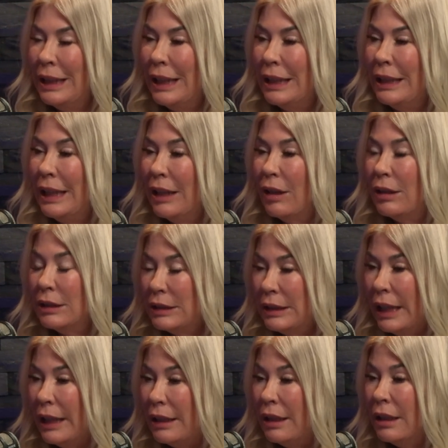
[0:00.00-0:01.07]
And they all
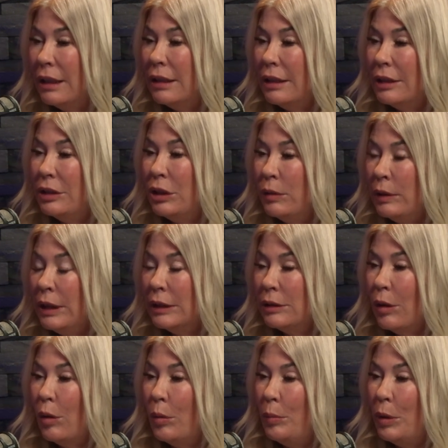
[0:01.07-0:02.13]
said that you need to
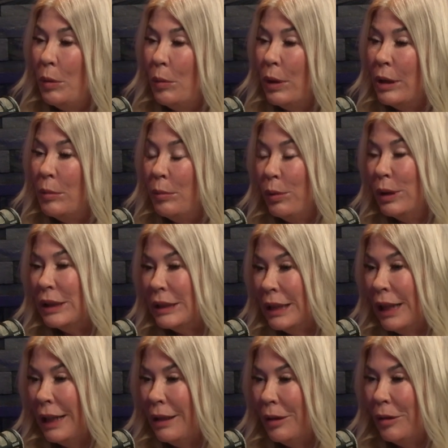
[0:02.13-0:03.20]
open one in Boise,
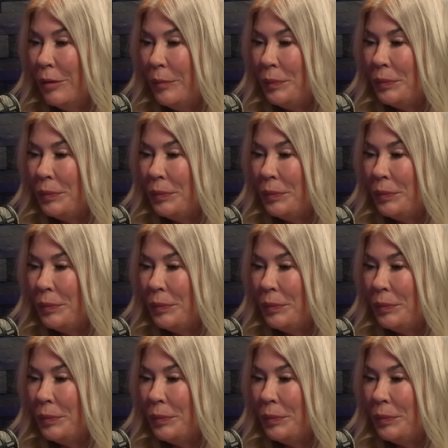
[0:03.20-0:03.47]
Idaho.